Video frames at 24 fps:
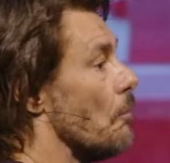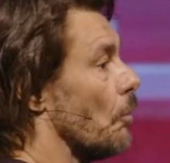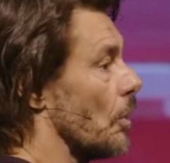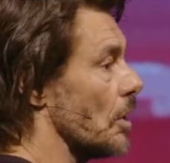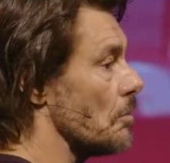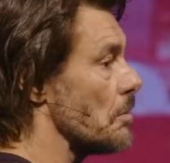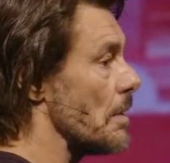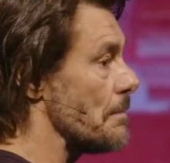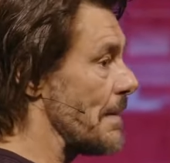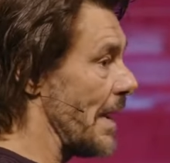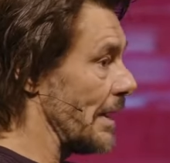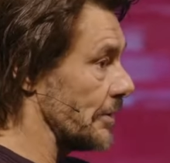And
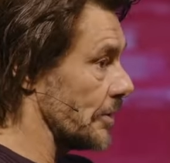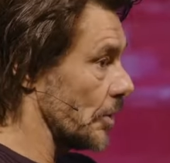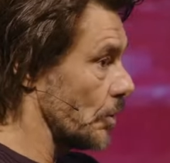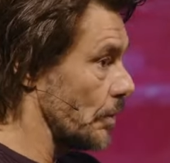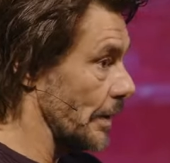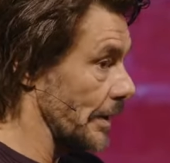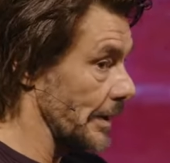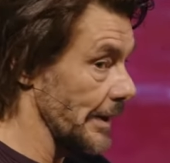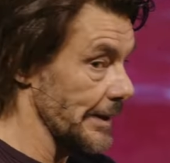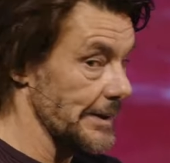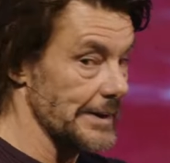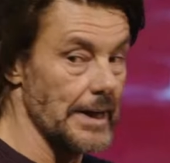what I'm about to
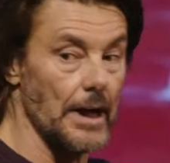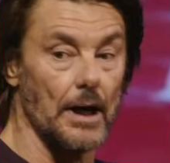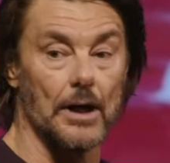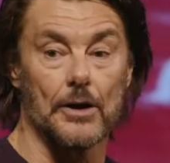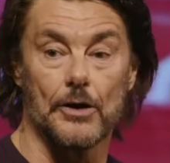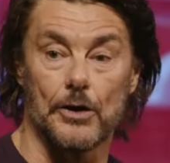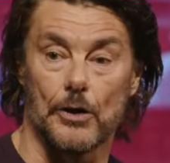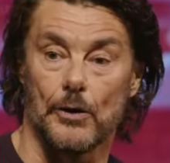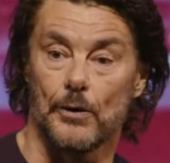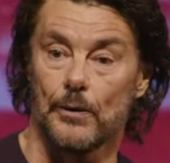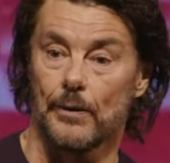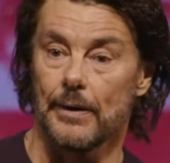quickly
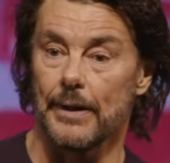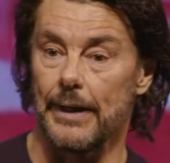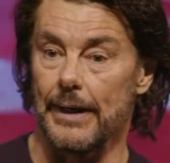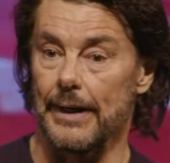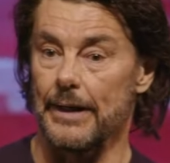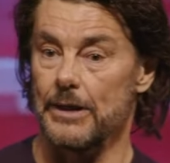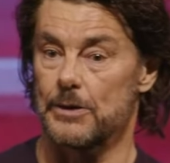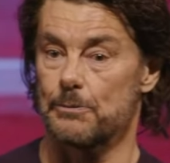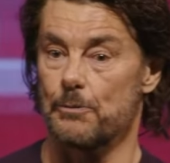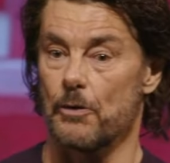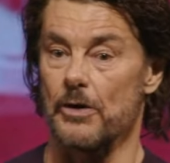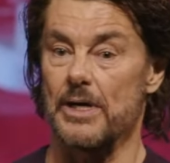tell you
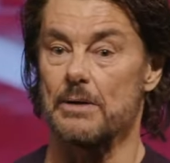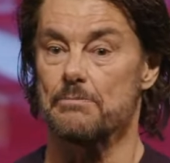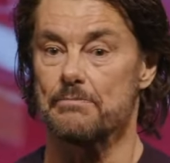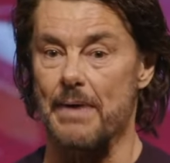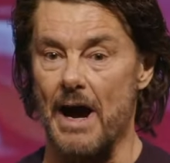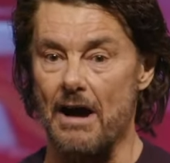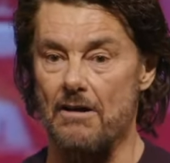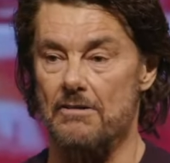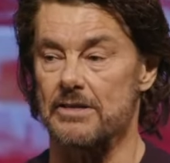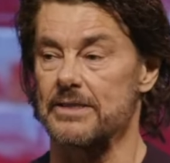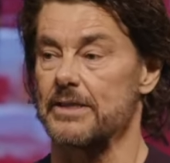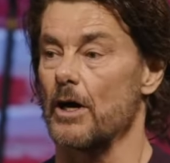is pretty
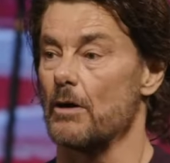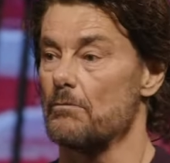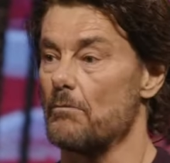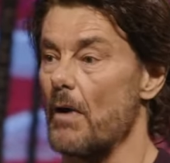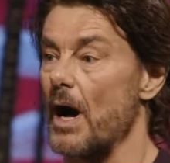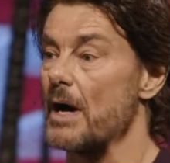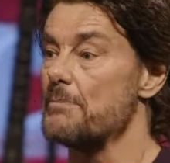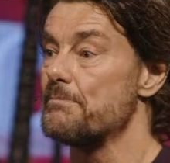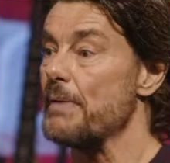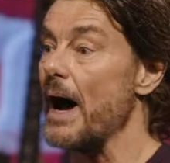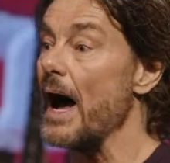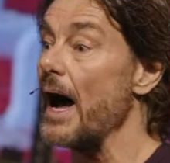embarrassing on
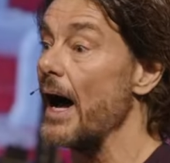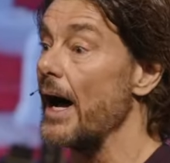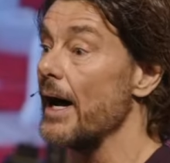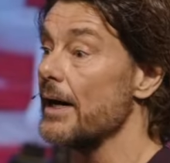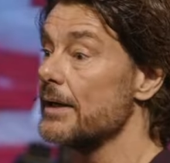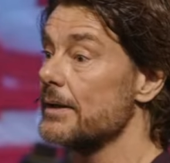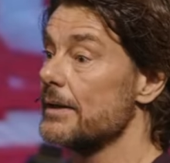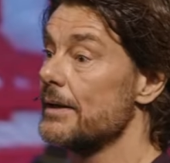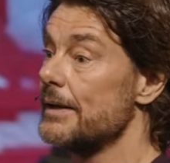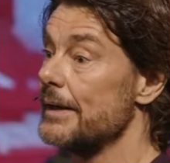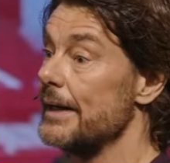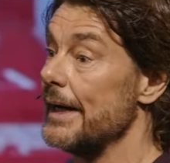my
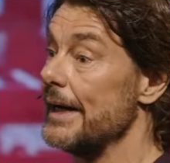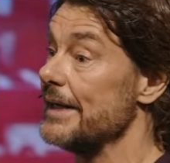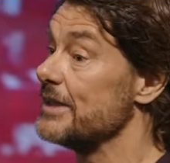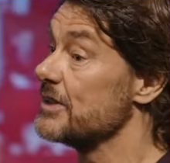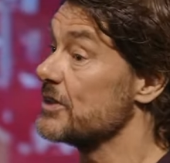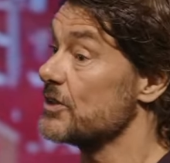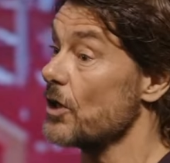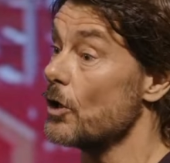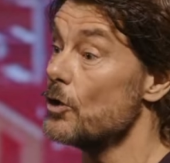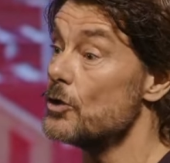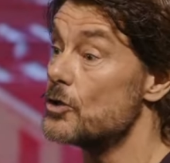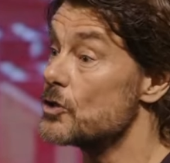part.
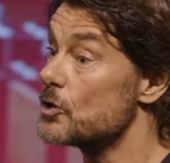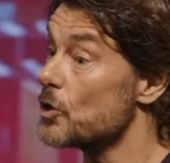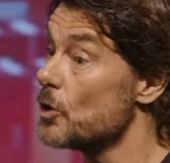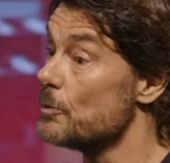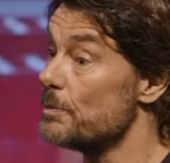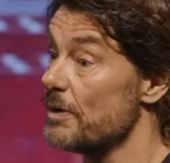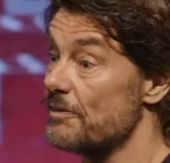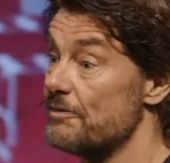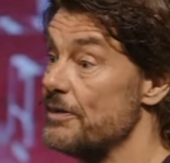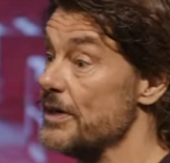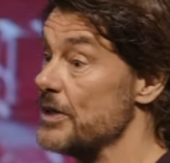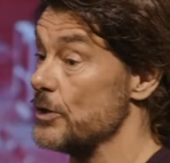It's so
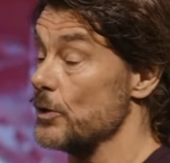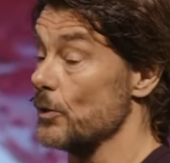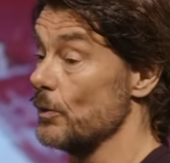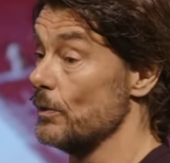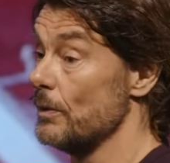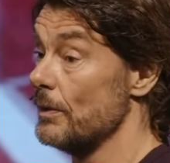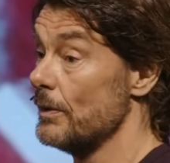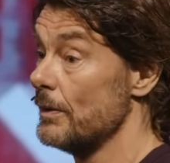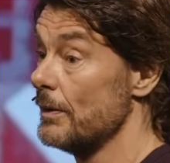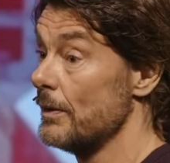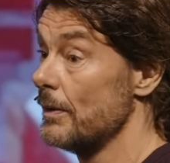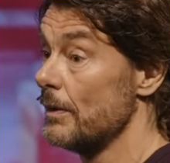
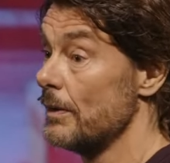superficial.